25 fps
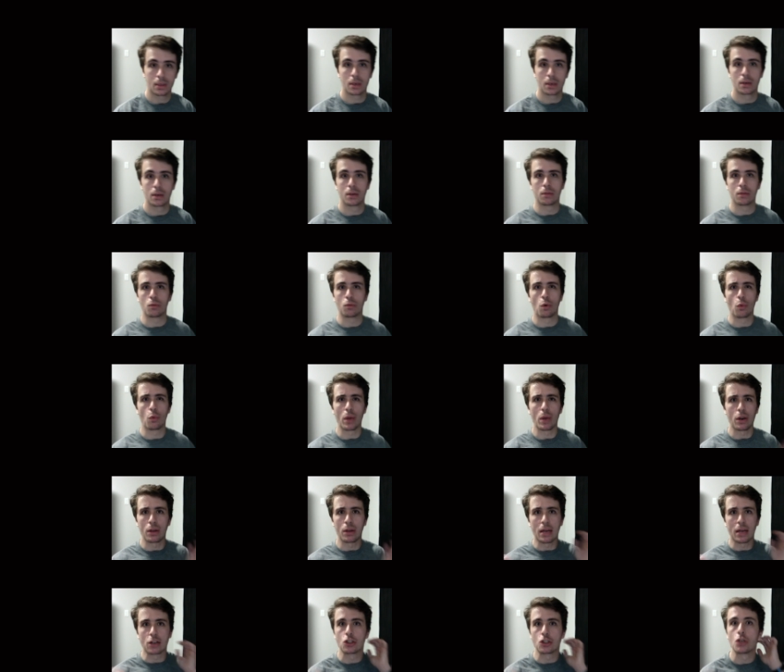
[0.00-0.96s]
Well, we
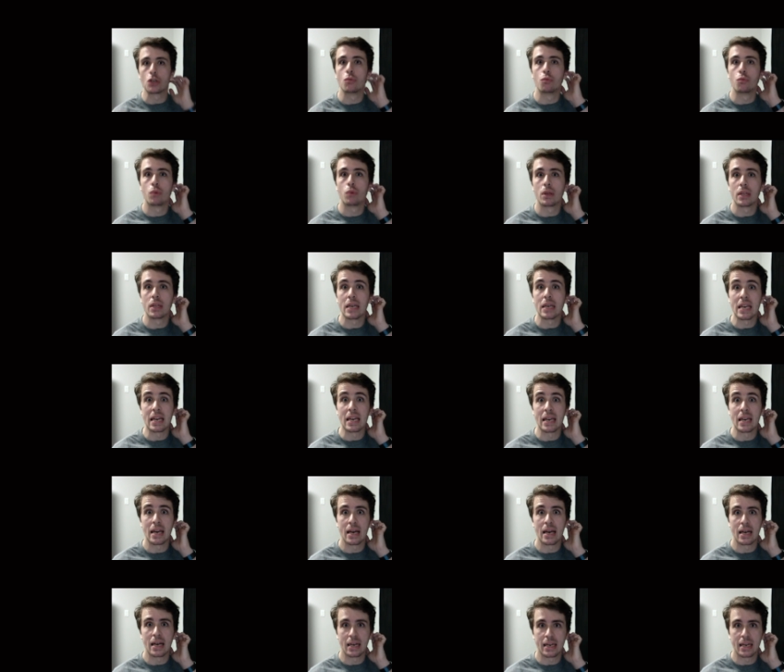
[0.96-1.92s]
don't actually really
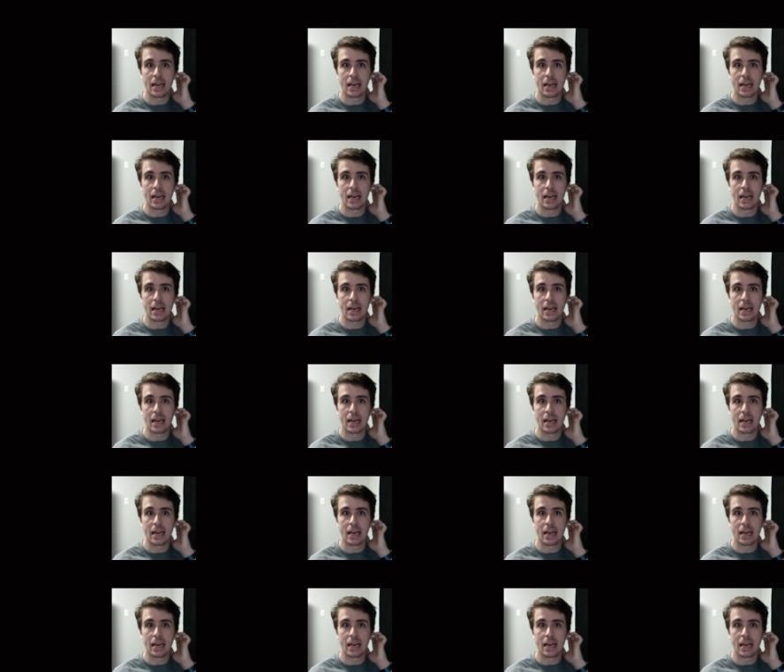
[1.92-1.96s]
uh,